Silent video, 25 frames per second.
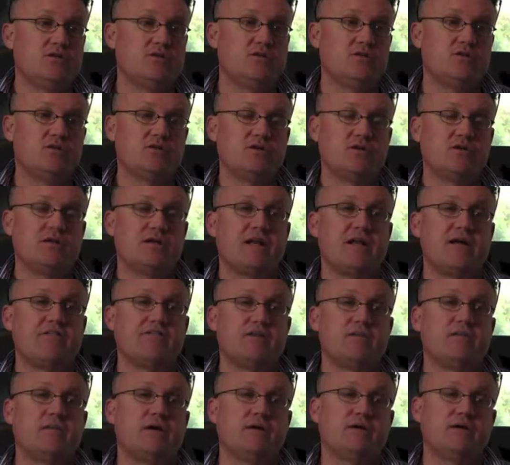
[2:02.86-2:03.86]
ensure that
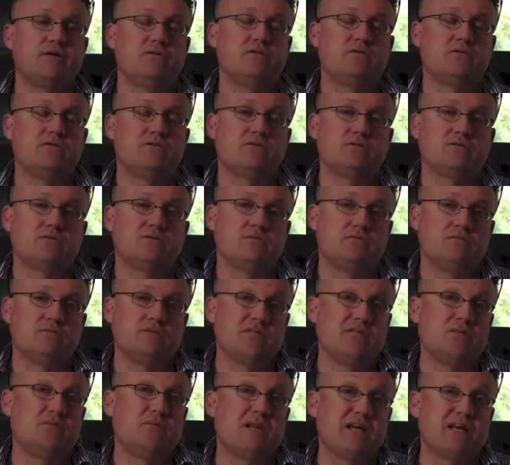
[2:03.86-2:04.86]
everybody who's
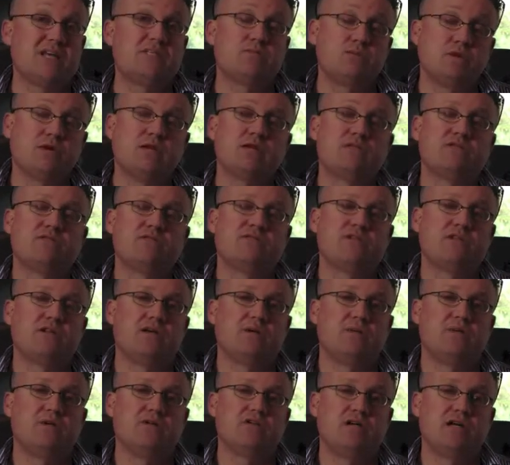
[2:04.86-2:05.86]
displaced because of
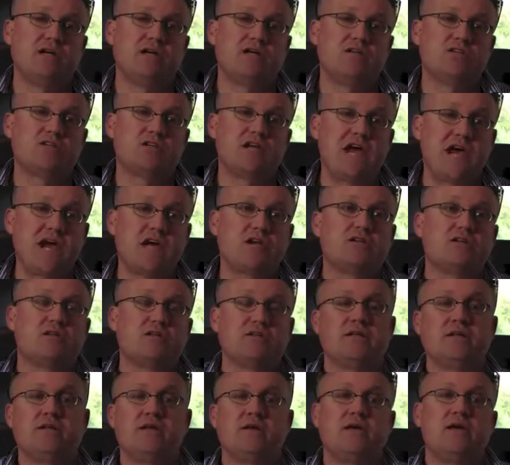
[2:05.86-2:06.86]
climate change
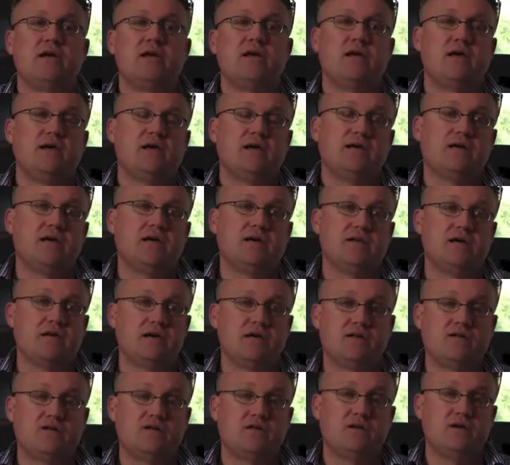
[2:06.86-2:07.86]
actually can
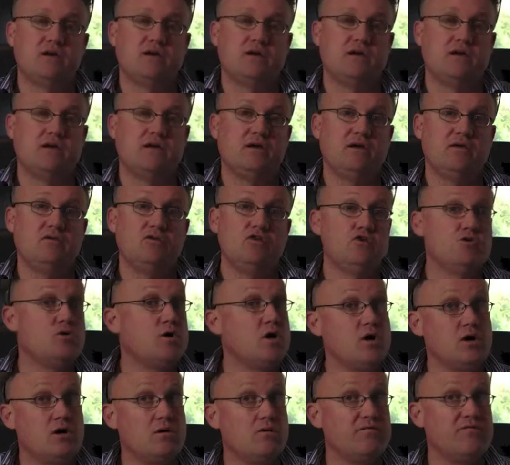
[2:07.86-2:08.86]
get a new
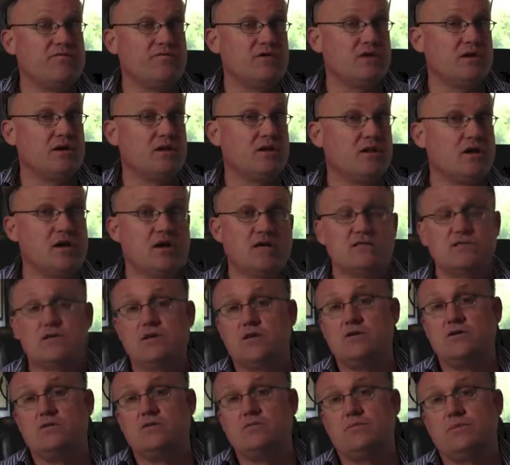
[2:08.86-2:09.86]
home for their lost
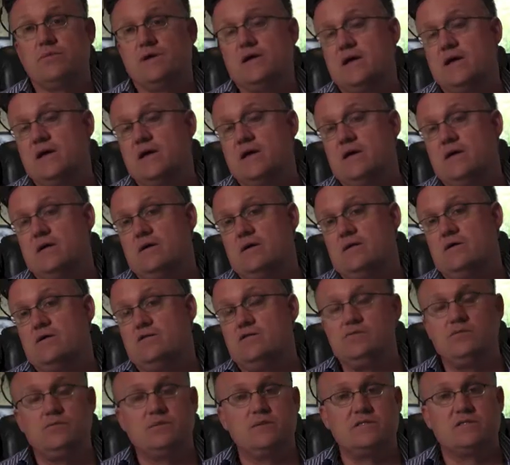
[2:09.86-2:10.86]
home and a
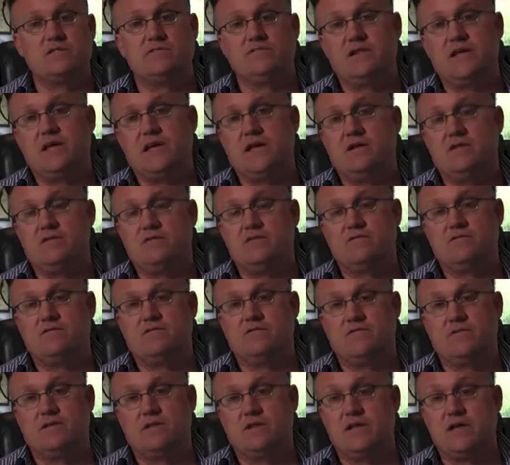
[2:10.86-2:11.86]
new piece of land
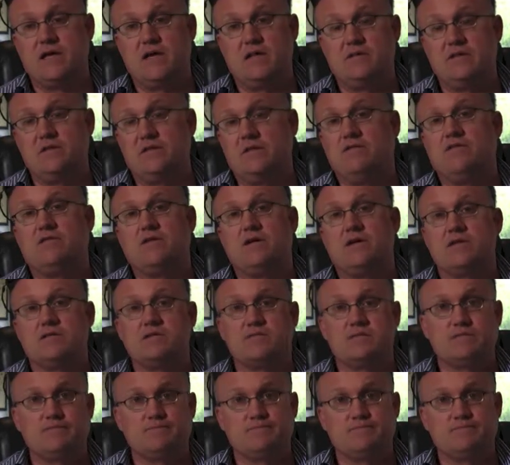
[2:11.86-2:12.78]
for the land that they've lost.